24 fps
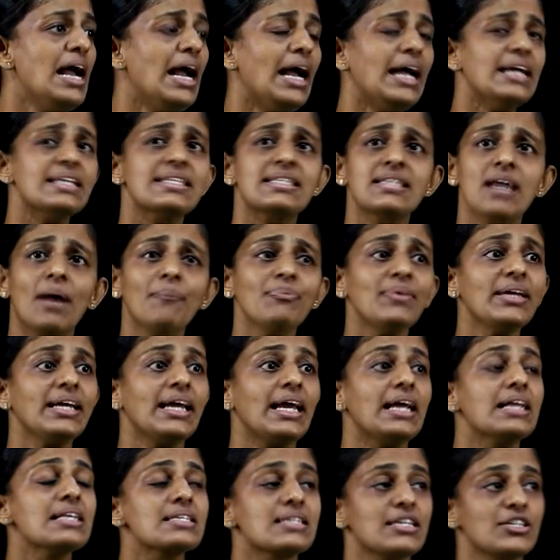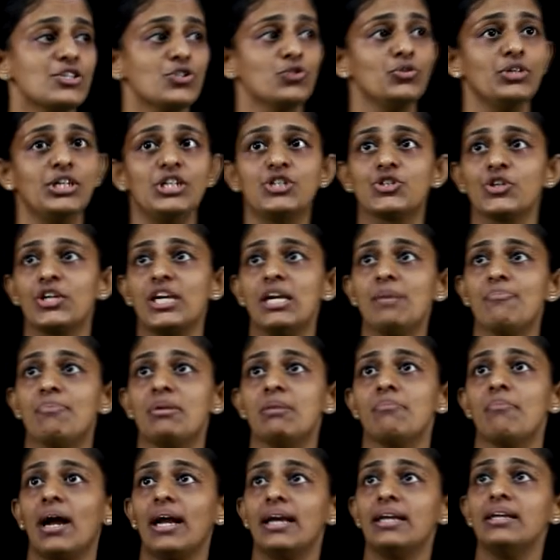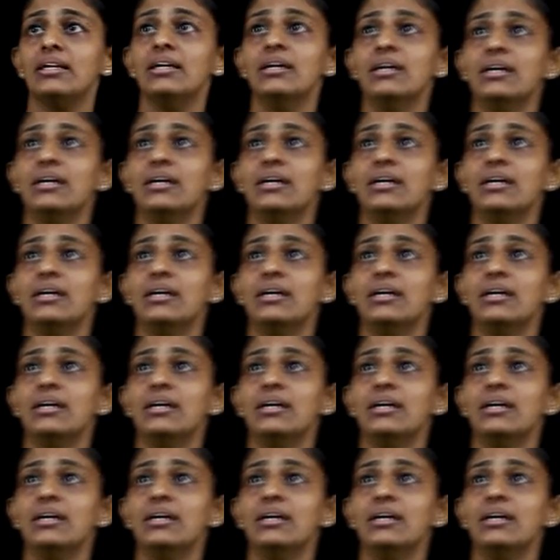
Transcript: And something else that you need to keep in mind,